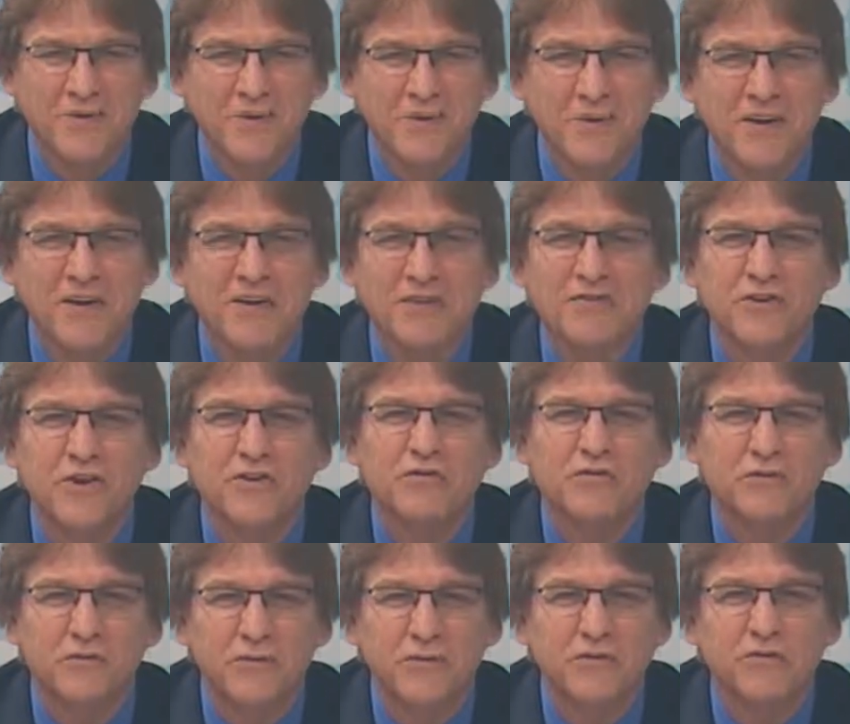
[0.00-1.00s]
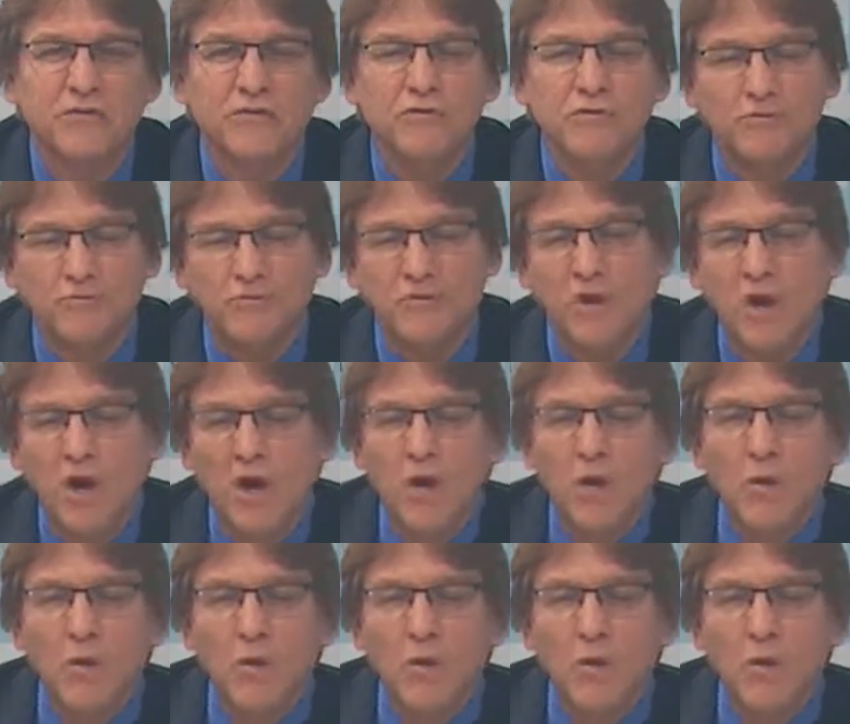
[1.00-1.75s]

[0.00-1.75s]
your organization or institution?